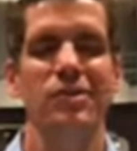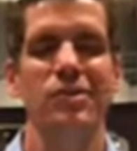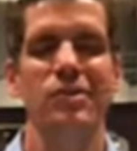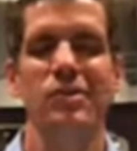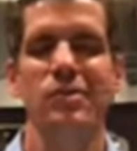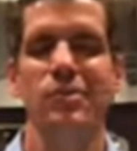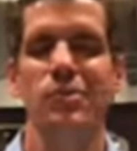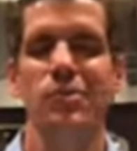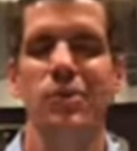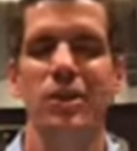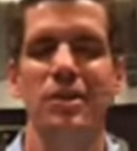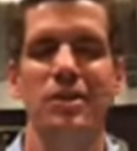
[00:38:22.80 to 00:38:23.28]

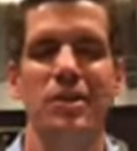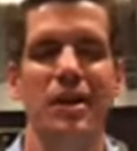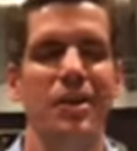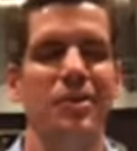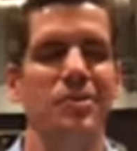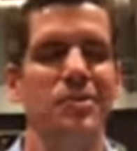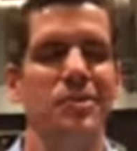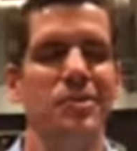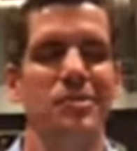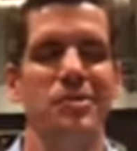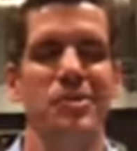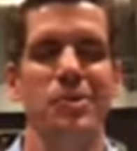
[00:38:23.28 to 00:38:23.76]
reach out
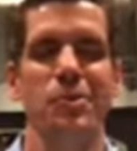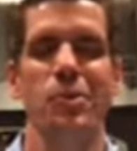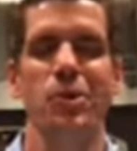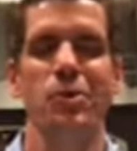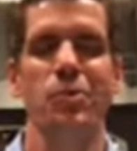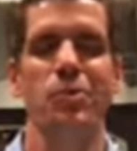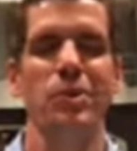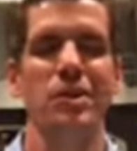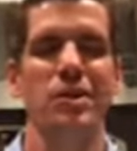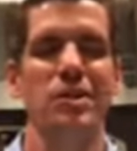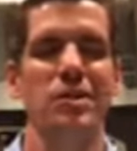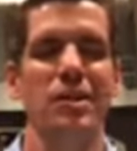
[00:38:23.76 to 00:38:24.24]
to someone,
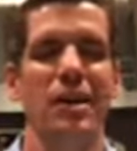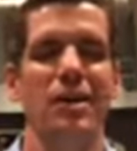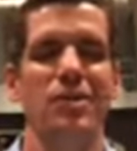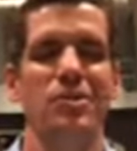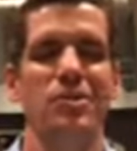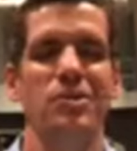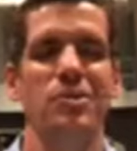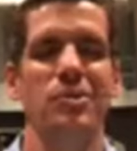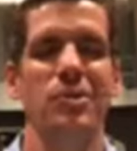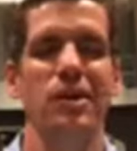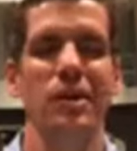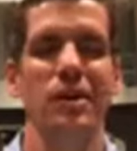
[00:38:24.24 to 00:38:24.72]
reach out
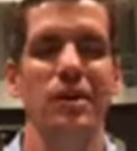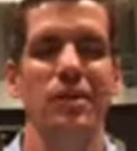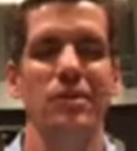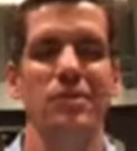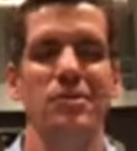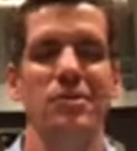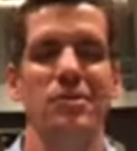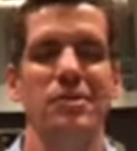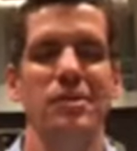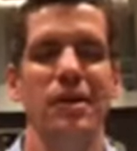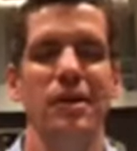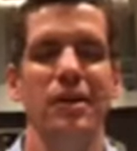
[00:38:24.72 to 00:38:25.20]
to
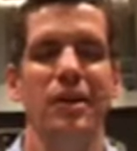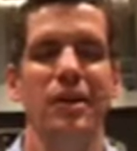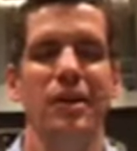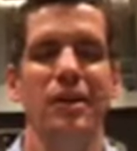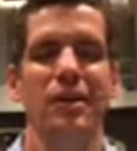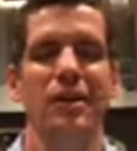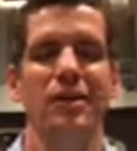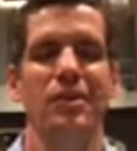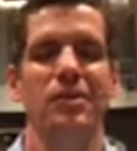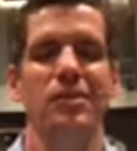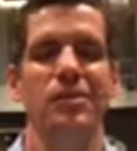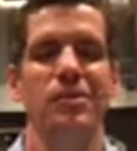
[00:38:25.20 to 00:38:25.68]
us,
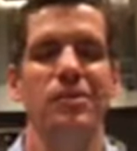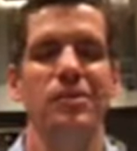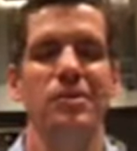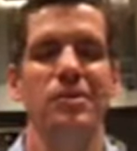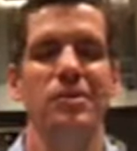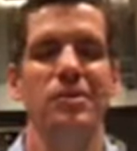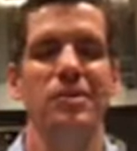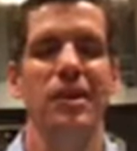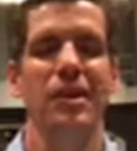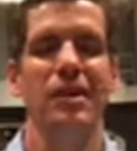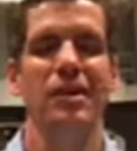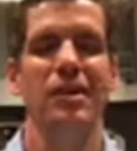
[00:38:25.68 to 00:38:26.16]
Lord,
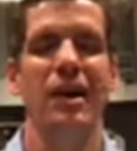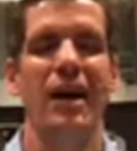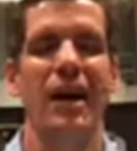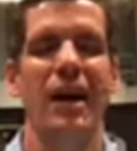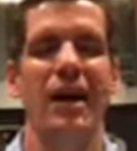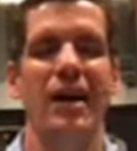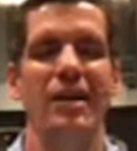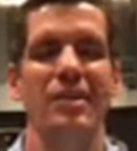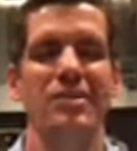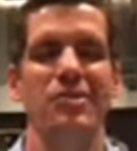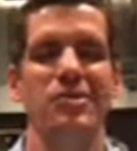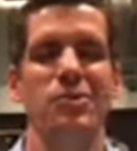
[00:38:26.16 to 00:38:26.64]
and
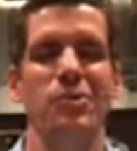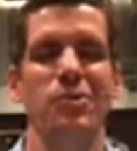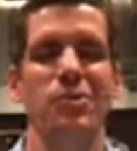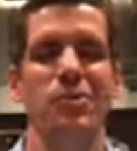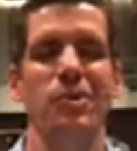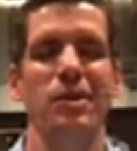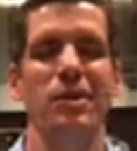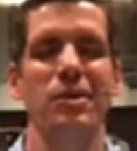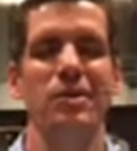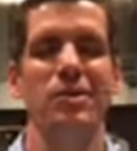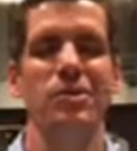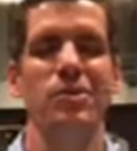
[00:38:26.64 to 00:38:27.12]
ask,
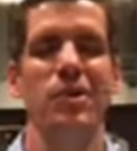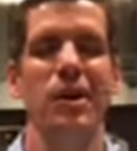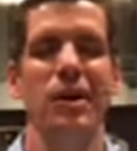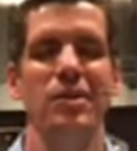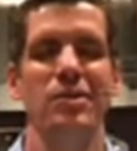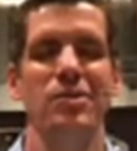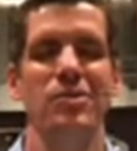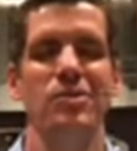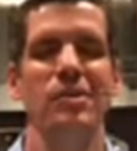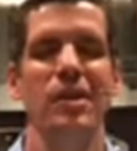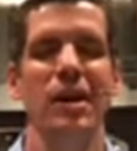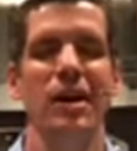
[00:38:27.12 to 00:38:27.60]
what do I do
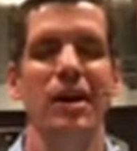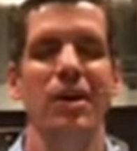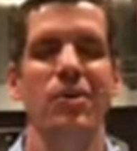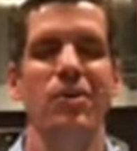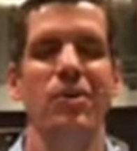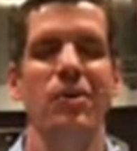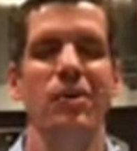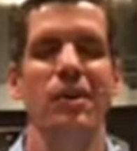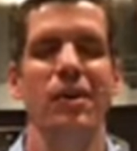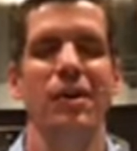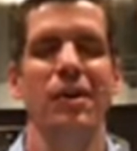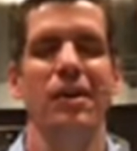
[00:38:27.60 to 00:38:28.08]
now?
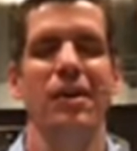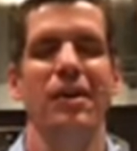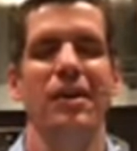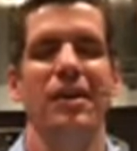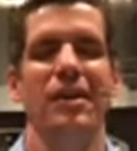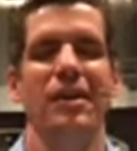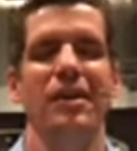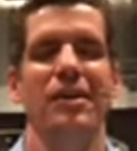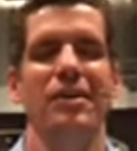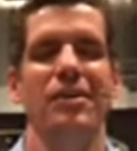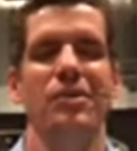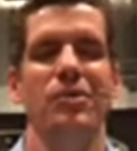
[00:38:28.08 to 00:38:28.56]

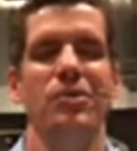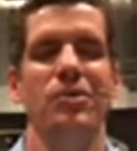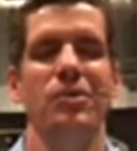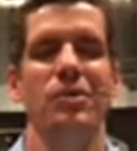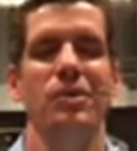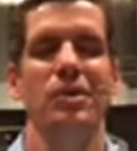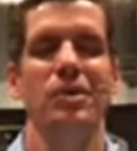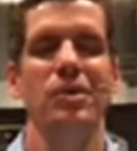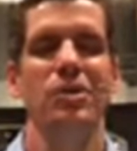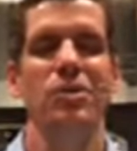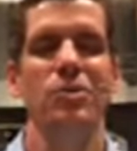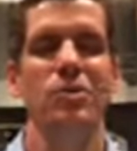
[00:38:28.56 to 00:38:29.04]
And Lord,
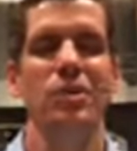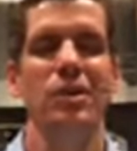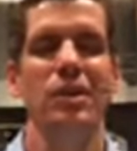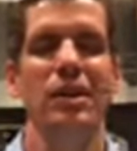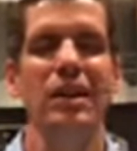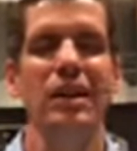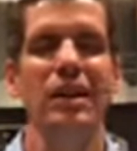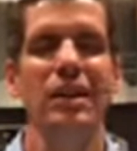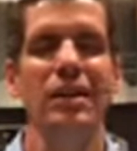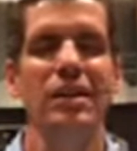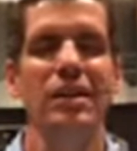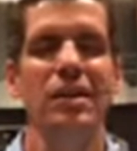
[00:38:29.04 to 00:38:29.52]
that you would
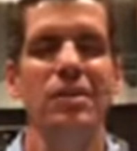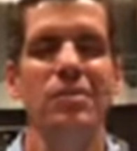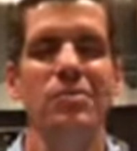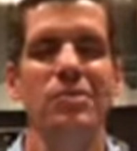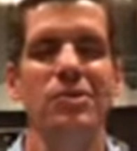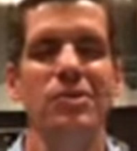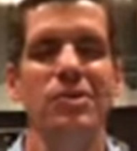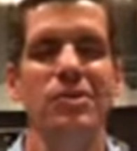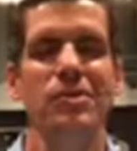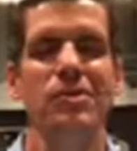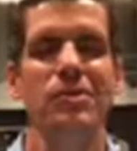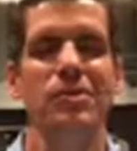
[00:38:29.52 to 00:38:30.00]
lead them
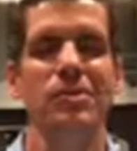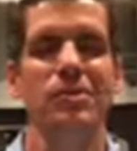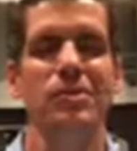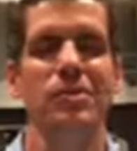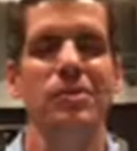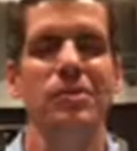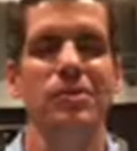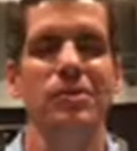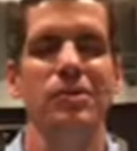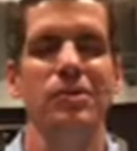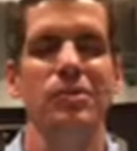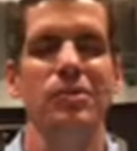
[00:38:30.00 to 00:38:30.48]
to
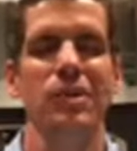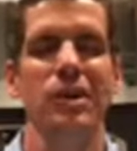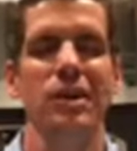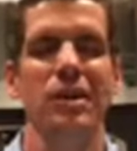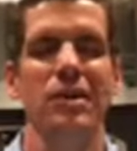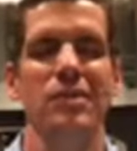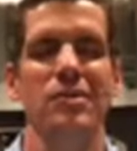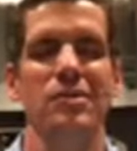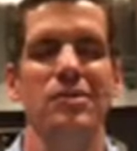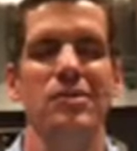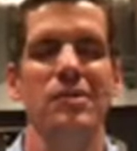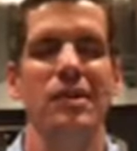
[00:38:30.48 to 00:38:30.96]
your
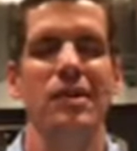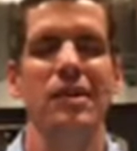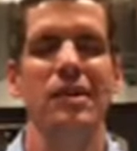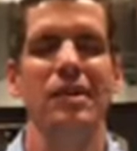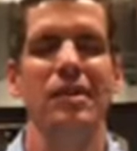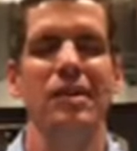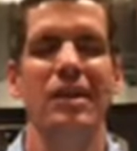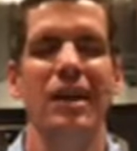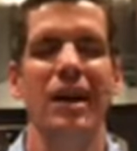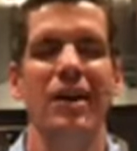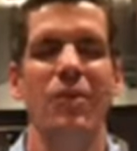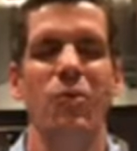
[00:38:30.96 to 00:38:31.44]
ways in
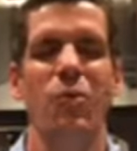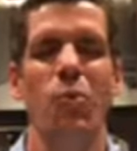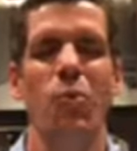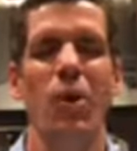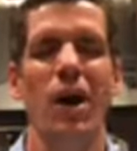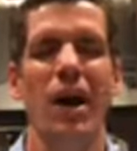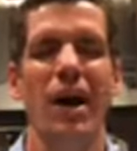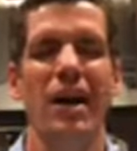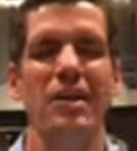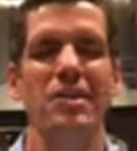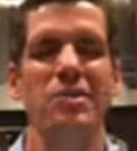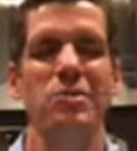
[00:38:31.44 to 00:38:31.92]
that
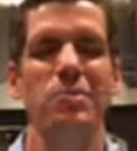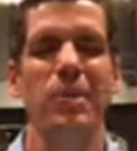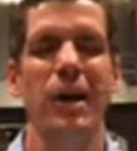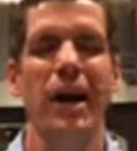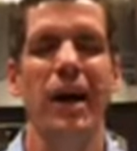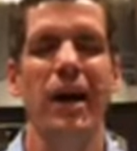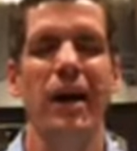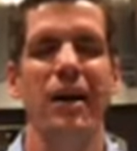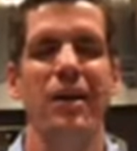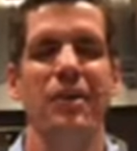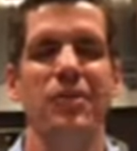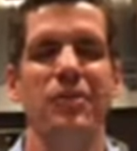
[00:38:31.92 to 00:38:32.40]
wise
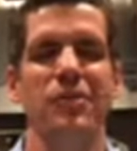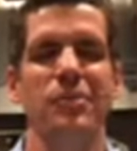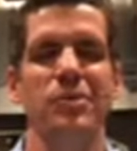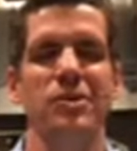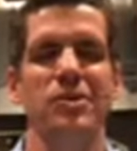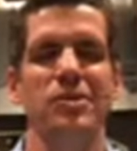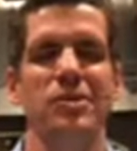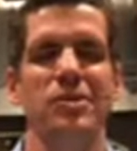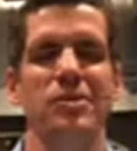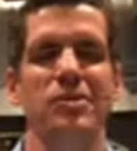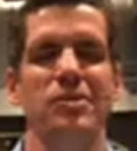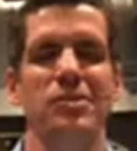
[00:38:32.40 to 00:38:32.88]
path, which
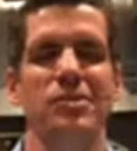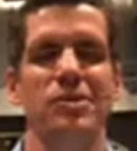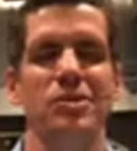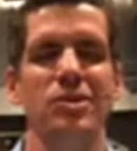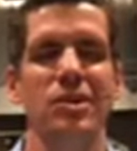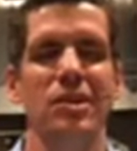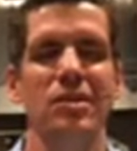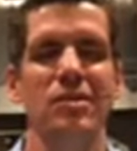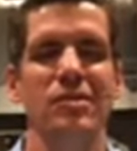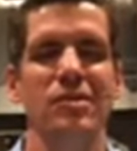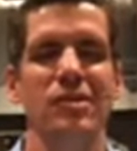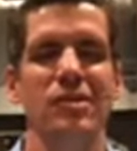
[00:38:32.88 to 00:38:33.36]
is
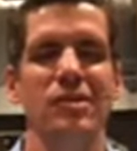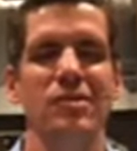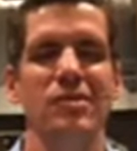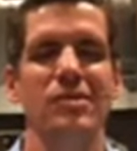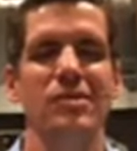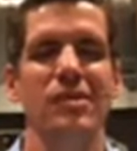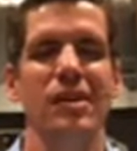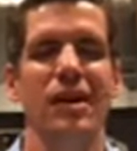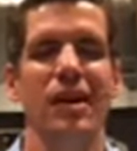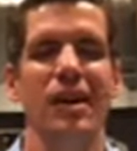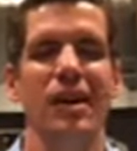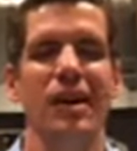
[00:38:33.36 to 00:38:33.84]
Jesus
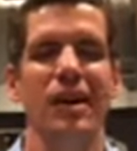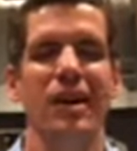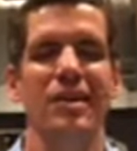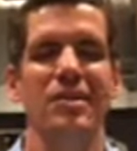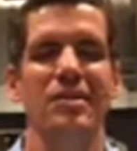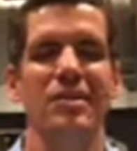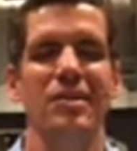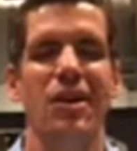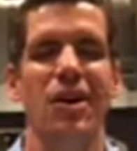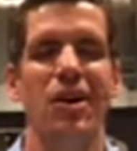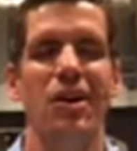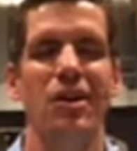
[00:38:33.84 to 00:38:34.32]
and
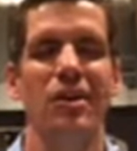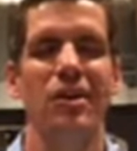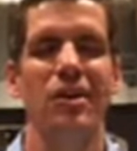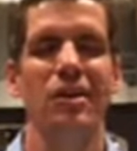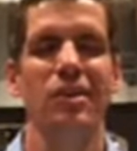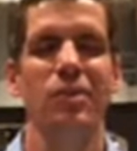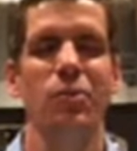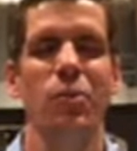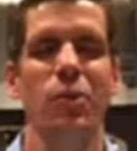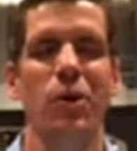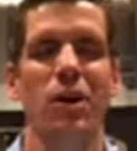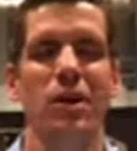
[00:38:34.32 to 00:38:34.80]
talking
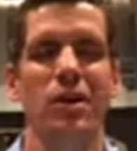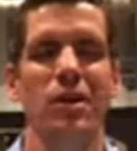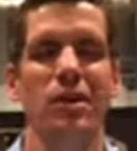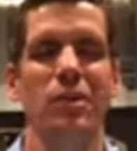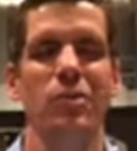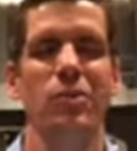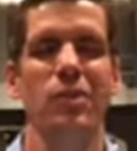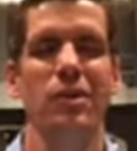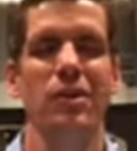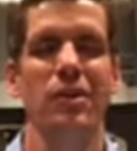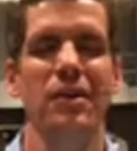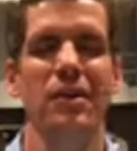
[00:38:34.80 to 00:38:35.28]
and walking
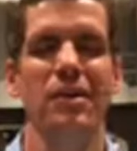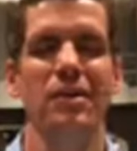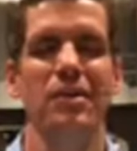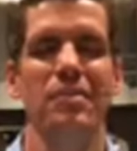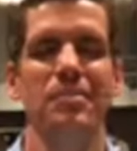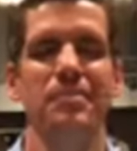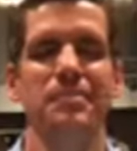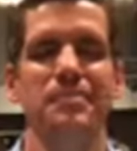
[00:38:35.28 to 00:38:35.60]
with him.